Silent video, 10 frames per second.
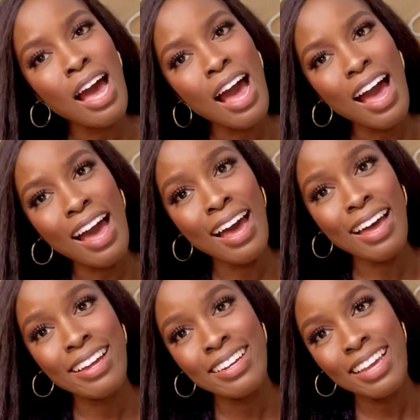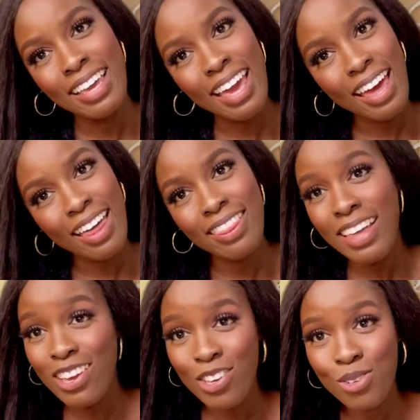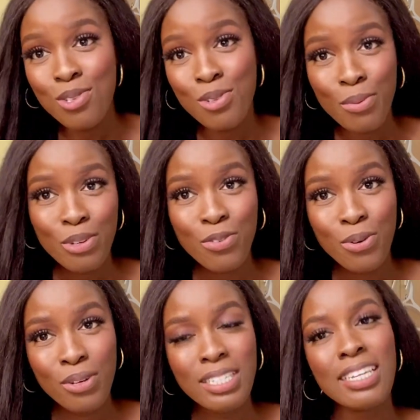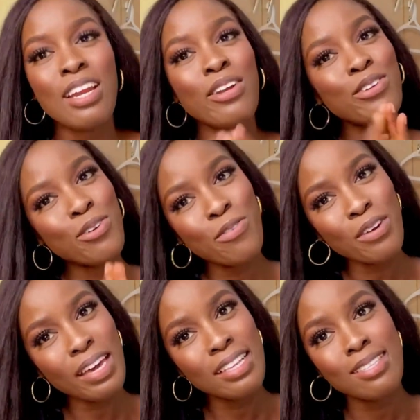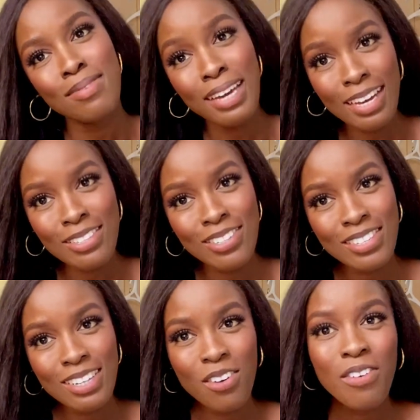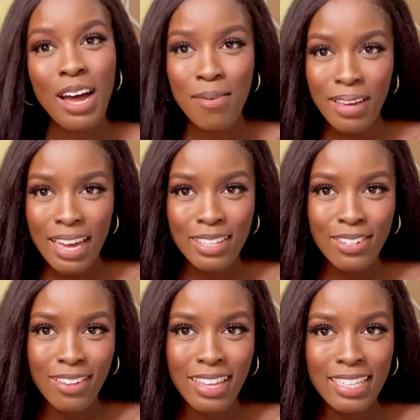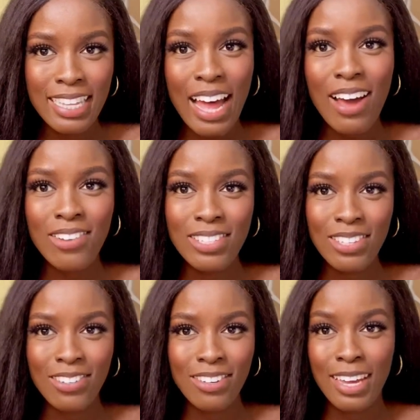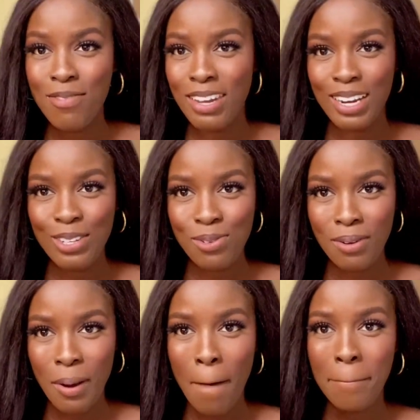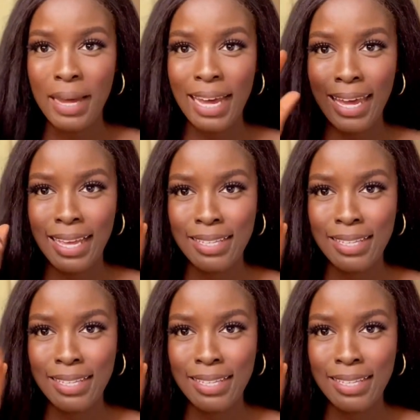and yeah, thank you so much for watching. Don't forget to be kind to yourself and be kind to others. I'll see you in my next one. Bye.